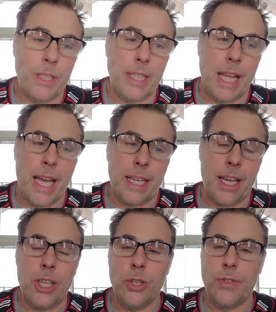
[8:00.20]
really
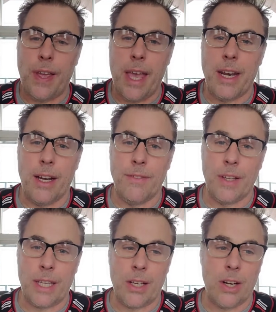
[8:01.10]
a huge fan
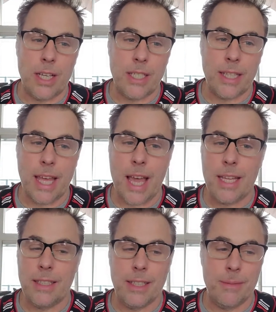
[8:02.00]
of a cause like
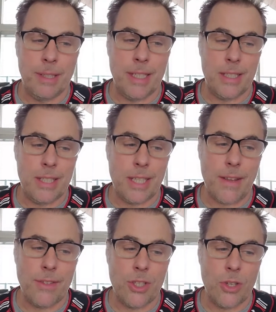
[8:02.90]
that. I mean, that's
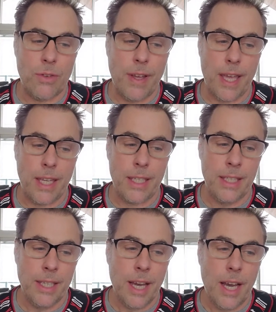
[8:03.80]
just so
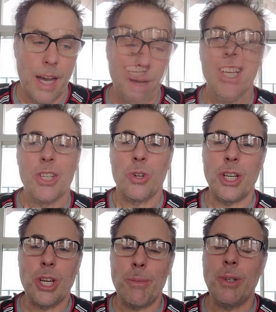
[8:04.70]
vague.
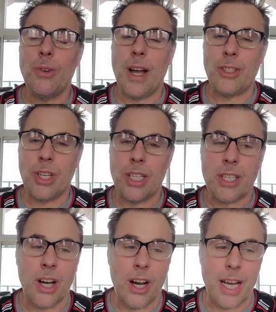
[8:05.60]
Trigeminal neuralgia
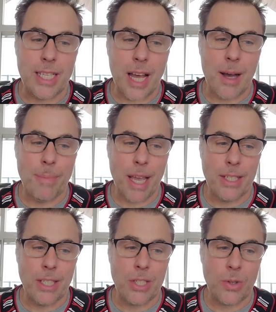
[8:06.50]
is caused by
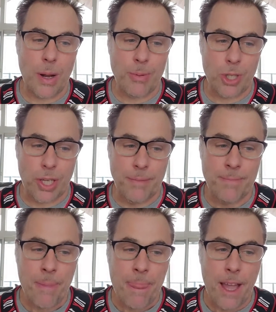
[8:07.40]
a
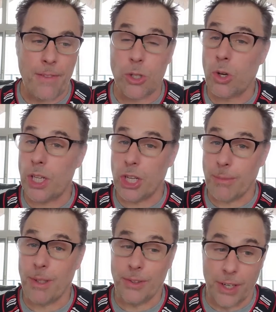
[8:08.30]
disruption of the
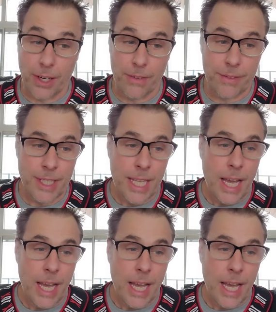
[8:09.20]
trigeminal nerve.